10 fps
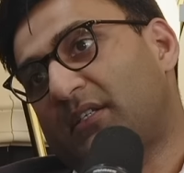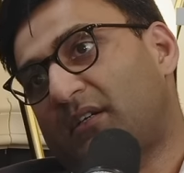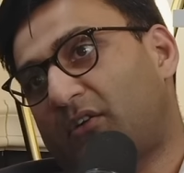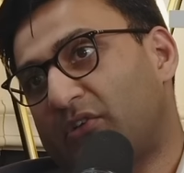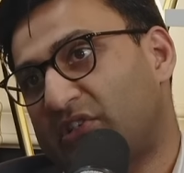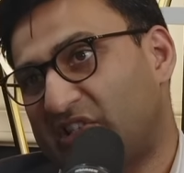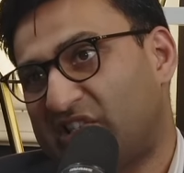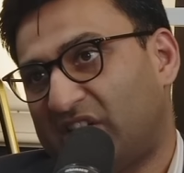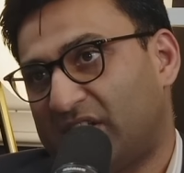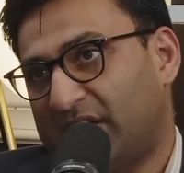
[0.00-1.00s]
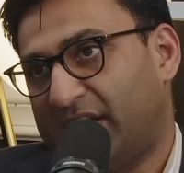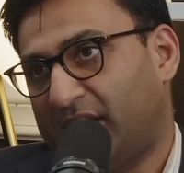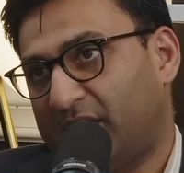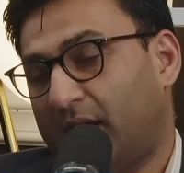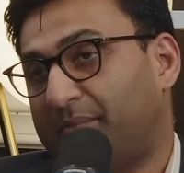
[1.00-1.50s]
currency starts getting
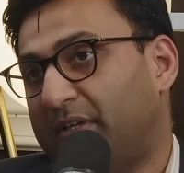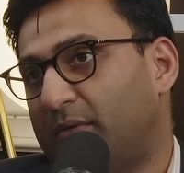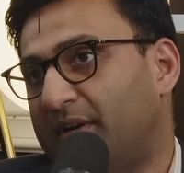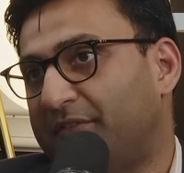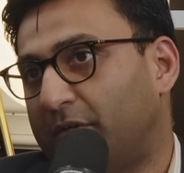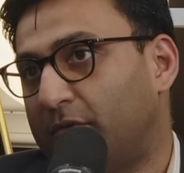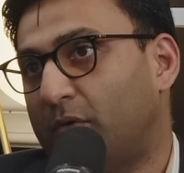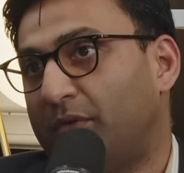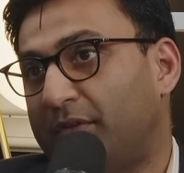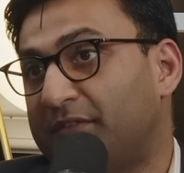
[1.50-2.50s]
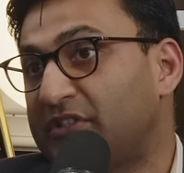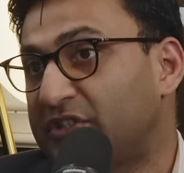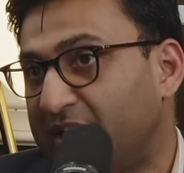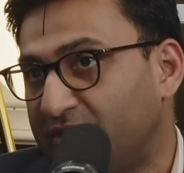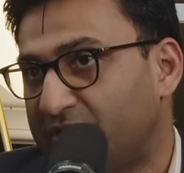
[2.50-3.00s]
adopted, you have the growth of
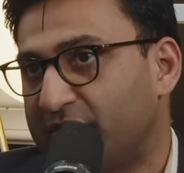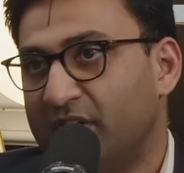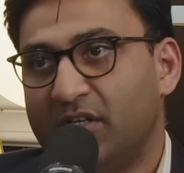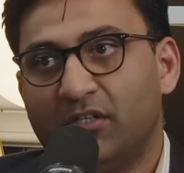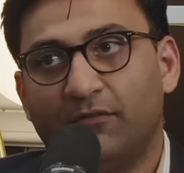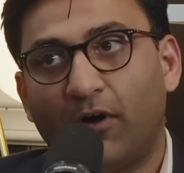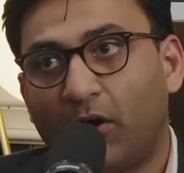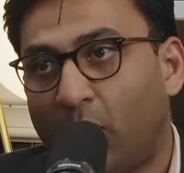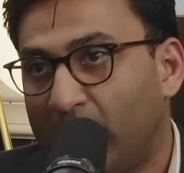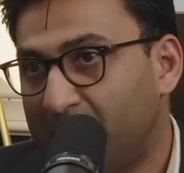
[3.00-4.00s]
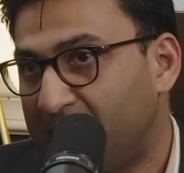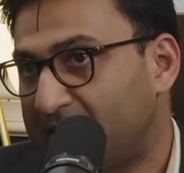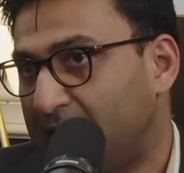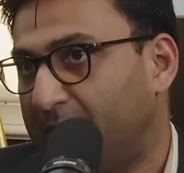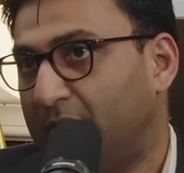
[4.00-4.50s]
exchanges. You've got Coinbase
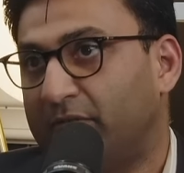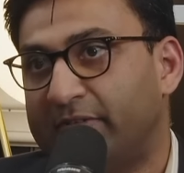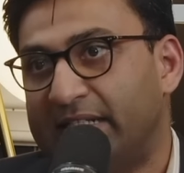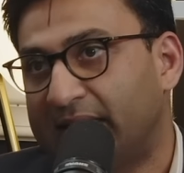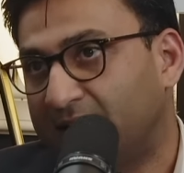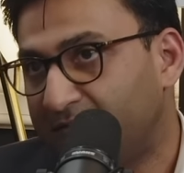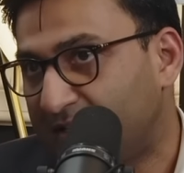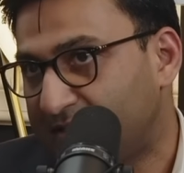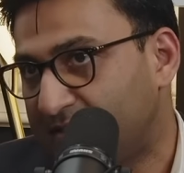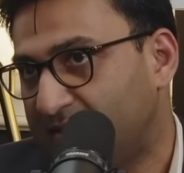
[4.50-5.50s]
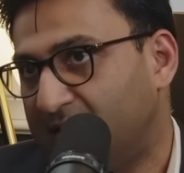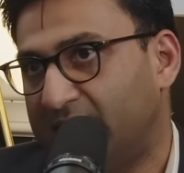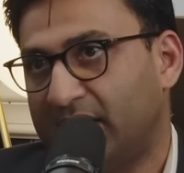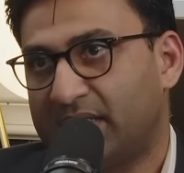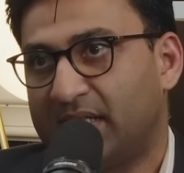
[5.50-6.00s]
coming on. Retail investors are getting
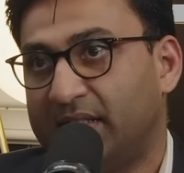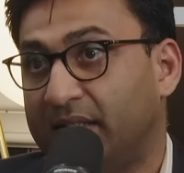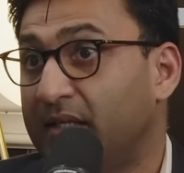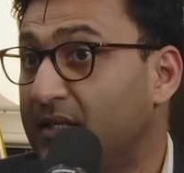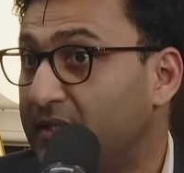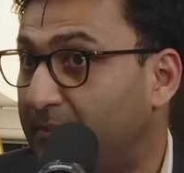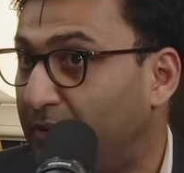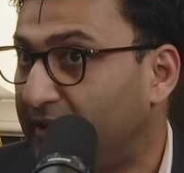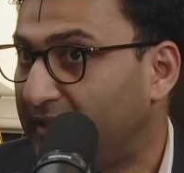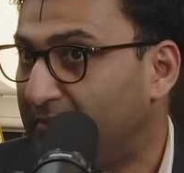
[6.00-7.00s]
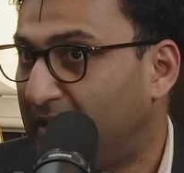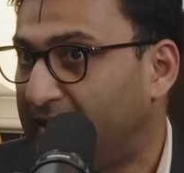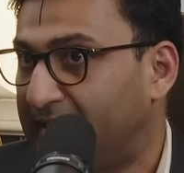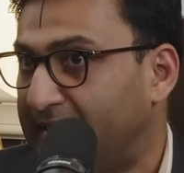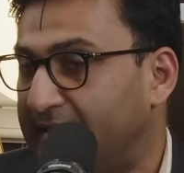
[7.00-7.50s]
excited. They're putting their
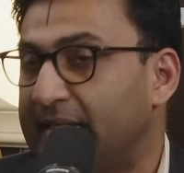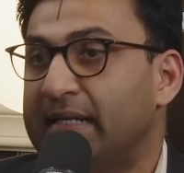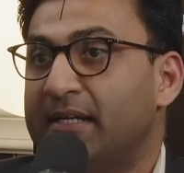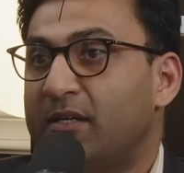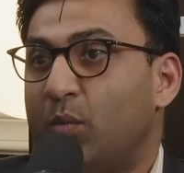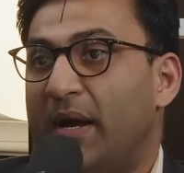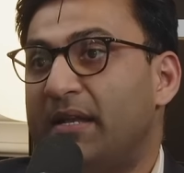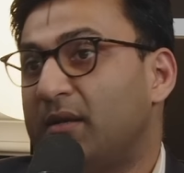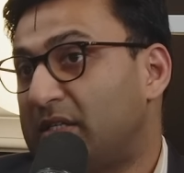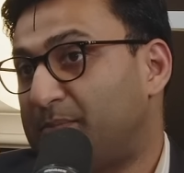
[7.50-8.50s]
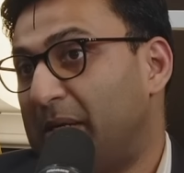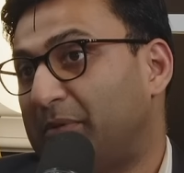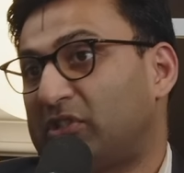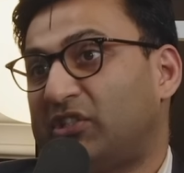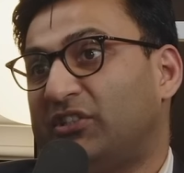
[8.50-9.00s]
money in it. When people
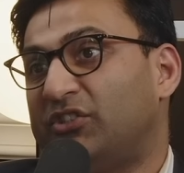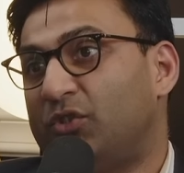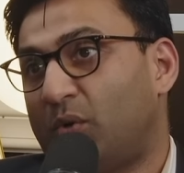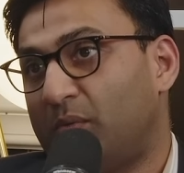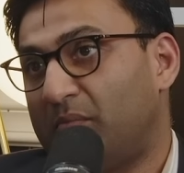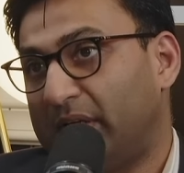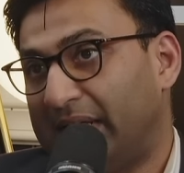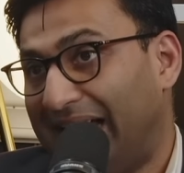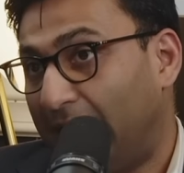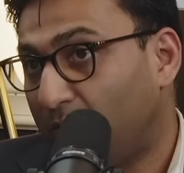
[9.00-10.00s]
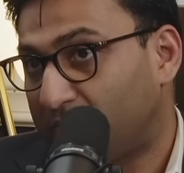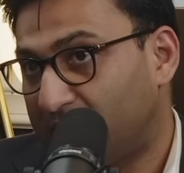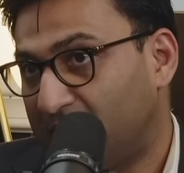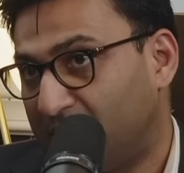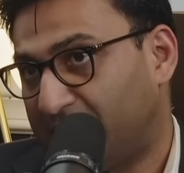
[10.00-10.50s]
start to draw money out
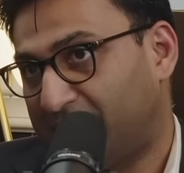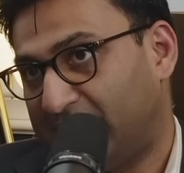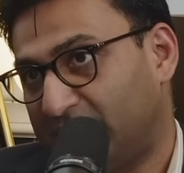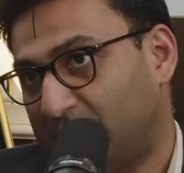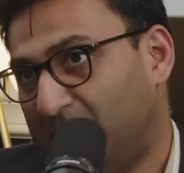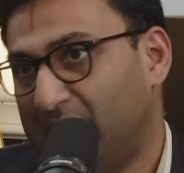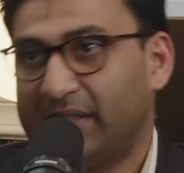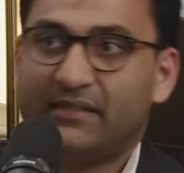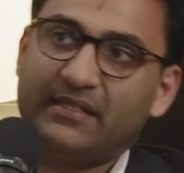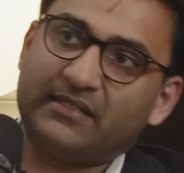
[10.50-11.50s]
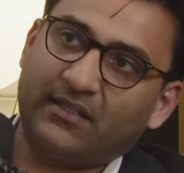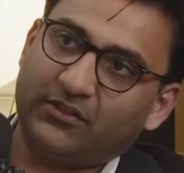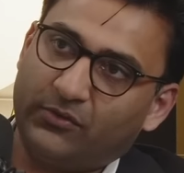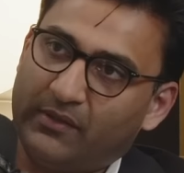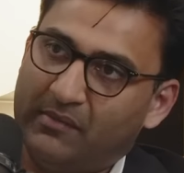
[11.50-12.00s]
of the financial markets, they start
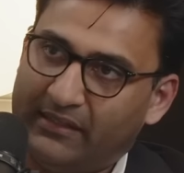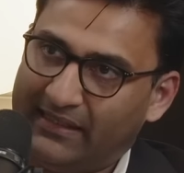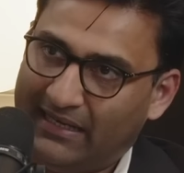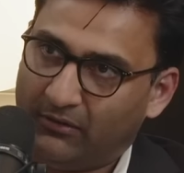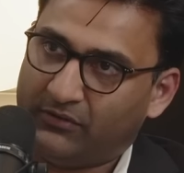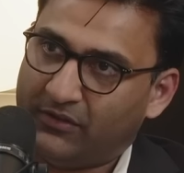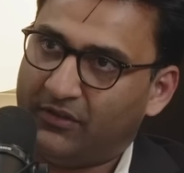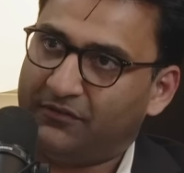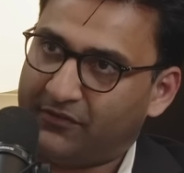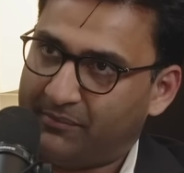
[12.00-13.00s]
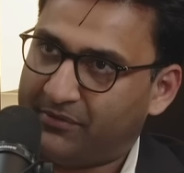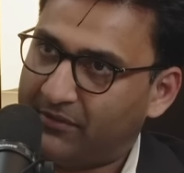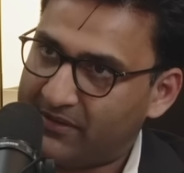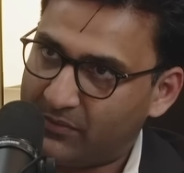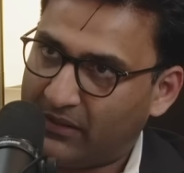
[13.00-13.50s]
drawing money out of crypto
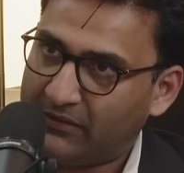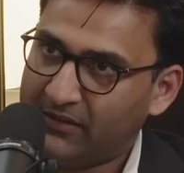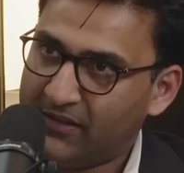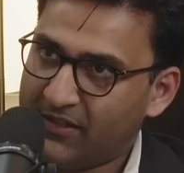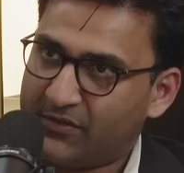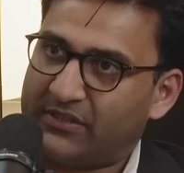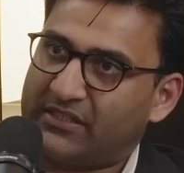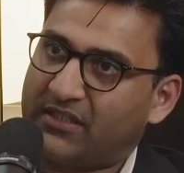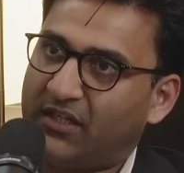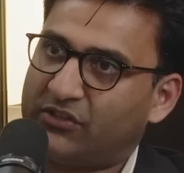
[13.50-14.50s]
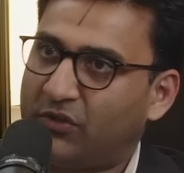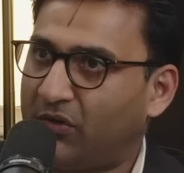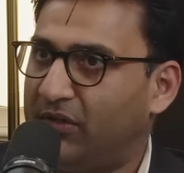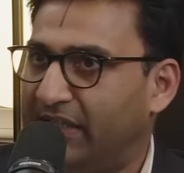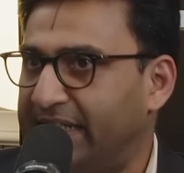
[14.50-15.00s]
as well. So it starts
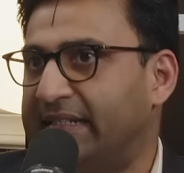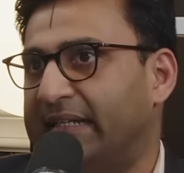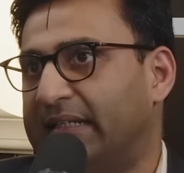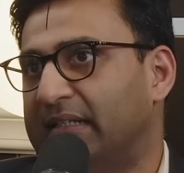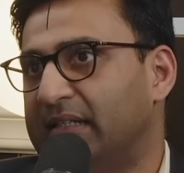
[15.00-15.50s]
correlating